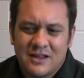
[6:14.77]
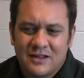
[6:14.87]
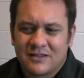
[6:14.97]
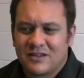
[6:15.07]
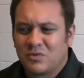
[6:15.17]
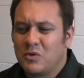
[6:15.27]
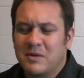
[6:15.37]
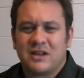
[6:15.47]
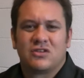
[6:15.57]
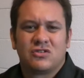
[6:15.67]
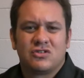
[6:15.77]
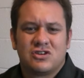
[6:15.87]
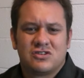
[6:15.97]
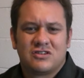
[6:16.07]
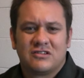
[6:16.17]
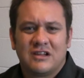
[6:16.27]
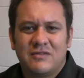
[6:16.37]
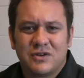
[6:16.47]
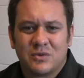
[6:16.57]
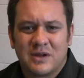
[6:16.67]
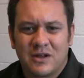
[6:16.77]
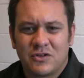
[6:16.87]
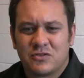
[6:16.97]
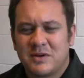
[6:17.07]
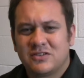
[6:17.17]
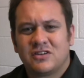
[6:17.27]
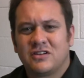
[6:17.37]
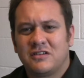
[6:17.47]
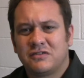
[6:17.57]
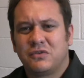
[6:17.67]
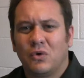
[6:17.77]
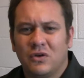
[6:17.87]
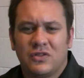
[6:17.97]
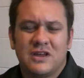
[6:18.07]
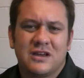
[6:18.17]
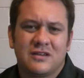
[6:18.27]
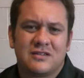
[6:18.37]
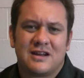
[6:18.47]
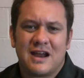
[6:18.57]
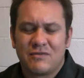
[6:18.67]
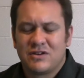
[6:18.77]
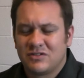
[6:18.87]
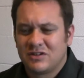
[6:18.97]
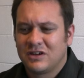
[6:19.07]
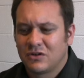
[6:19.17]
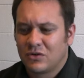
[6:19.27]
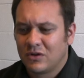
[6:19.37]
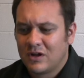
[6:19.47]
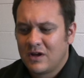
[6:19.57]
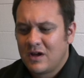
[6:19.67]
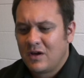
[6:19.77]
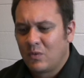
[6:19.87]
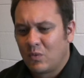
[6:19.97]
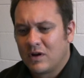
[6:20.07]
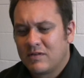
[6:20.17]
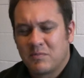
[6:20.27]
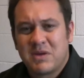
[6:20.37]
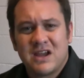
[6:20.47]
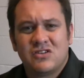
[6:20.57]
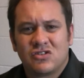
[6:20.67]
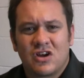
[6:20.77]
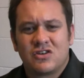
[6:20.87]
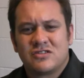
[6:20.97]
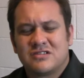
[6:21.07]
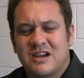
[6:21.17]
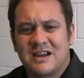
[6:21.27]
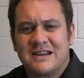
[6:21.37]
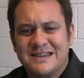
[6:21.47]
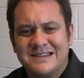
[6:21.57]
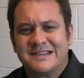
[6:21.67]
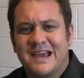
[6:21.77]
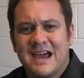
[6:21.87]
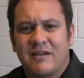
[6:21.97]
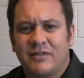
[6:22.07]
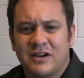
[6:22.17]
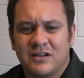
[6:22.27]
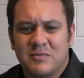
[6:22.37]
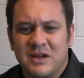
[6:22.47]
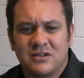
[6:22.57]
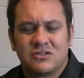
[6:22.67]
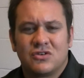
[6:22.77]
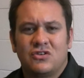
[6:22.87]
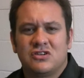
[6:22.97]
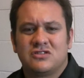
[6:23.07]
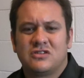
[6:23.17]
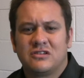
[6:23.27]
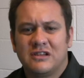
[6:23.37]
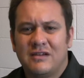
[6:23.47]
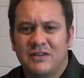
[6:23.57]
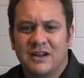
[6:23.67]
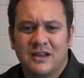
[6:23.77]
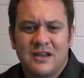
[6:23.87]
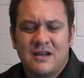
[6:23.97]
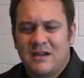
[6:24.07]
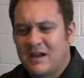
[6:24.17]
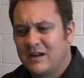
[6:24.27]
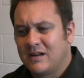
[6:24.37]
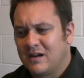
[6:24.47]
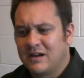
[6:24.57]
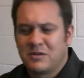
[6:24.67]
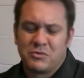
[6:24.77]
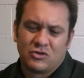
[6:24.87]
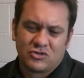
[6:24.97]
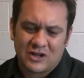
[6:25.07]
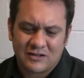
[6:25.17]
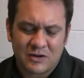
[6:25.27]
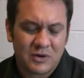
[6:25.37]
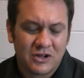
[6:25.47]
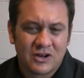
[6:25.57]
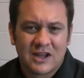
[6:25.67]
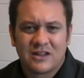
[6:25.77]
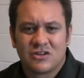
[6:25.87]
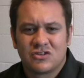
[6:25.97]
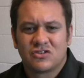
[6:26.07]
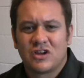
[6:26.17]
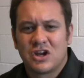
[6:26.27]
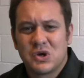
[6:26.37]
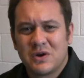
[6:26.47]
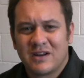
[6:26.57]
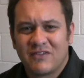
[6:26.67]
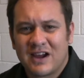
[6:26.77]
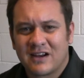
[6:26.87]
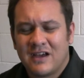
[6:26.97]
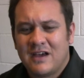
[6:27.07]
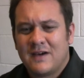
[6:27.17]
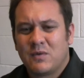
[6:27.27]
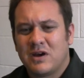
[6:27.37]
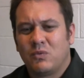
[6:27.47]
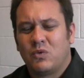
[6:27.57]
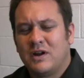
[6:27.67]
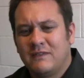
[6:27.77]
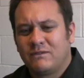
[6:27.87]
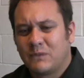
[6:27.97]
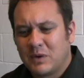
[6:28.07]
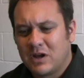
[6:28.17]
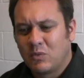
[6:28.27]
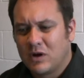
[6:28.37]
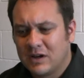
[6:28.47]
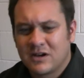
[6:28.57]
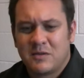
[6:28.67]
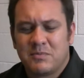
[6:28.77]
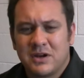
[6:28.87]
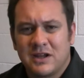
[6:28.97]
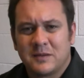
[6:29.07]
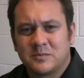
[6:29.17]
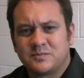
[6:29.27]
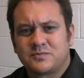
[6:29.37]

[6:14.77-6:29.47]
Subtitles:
that says, "We'll make the search engines love you." Now there's basically 4 things that every single one of the pages on your site needs to have on it to make the search engines love it. And again, most sites that we look at, they're just not doing it. In fact, we had one company,